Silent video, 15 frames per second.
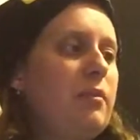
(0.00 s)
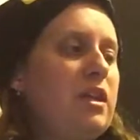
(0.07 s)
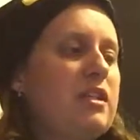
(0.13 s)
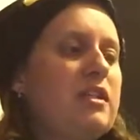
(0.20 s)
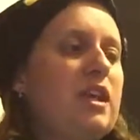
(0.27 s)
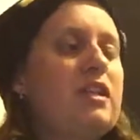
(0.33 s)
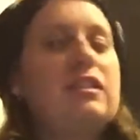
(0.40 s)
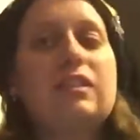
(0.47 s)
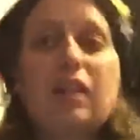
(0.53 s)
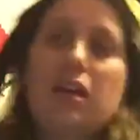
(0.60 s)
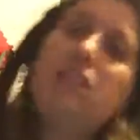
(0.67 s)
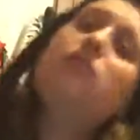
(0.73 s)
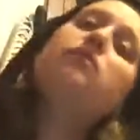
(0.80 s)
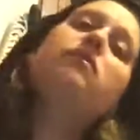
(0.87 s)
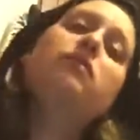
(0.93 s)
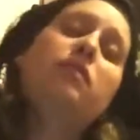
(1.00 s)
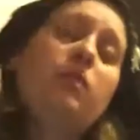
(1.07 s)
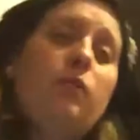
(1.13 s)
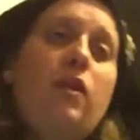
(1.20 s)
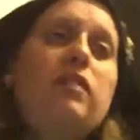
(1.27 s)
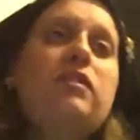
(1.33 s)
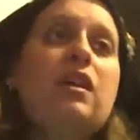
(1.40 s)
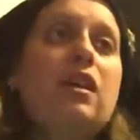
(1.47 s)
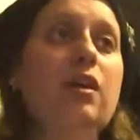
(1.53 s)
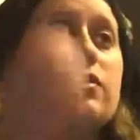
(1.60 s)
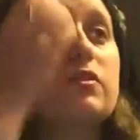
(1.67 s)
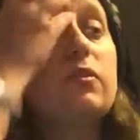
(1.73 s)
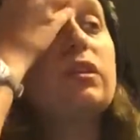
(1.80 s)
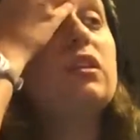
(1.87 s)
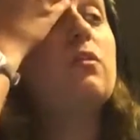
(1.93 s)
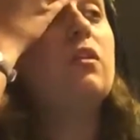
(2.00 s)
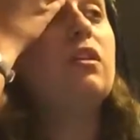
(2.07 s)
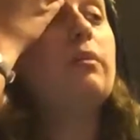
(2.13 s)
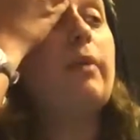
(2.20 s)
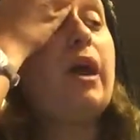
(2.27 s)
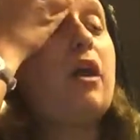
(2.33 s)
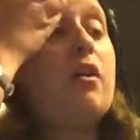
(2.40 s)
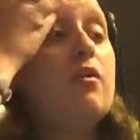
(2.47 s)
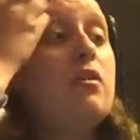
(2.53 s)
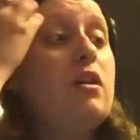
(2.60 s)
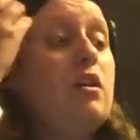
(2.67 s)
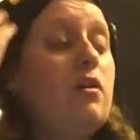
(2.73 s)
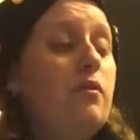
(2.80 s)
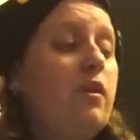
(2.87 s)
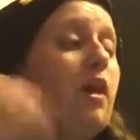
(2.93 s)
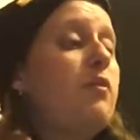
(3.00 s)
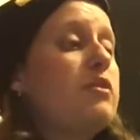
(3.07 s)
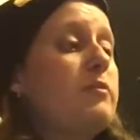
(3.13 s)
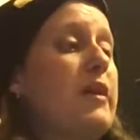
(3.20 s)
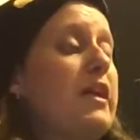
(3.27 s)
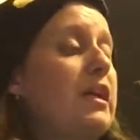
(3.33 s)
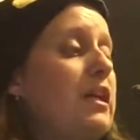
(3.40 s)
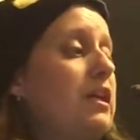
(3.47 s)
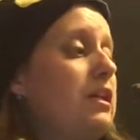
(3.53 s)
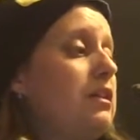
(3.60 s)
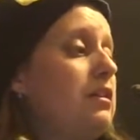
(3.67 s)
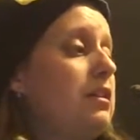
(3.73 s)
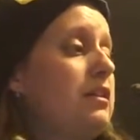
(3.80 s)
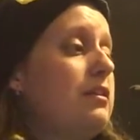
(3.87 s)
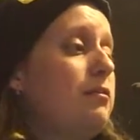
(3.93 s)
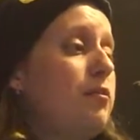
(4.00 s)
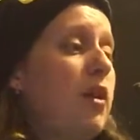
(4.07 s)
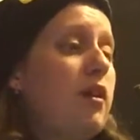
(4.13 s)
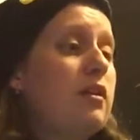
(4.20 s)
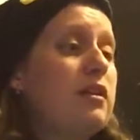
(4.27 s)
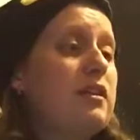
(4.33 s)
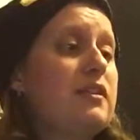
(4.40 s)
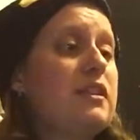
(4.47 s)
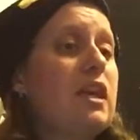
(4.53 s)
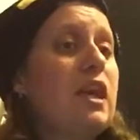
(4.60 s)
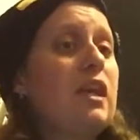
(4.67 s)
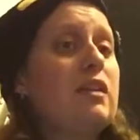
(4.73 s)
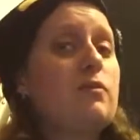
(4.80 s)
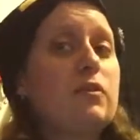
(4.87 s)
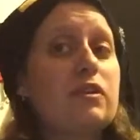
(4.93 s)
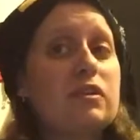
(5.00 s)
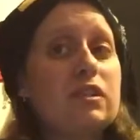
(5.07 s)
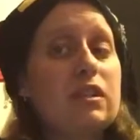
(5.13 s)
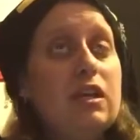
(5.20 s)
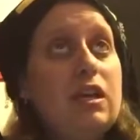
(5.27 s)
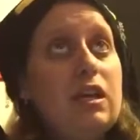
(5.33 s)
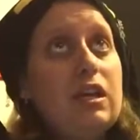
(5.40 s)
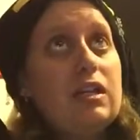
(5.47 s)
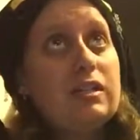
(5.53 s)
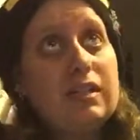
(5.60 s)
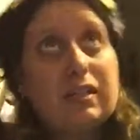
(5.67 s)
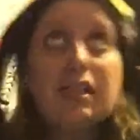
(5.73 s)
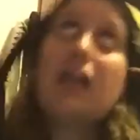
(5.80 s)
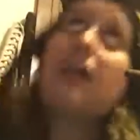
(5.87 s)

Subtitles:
His head's not... The one thing I was really worried about when I was making the part of the stand was, is his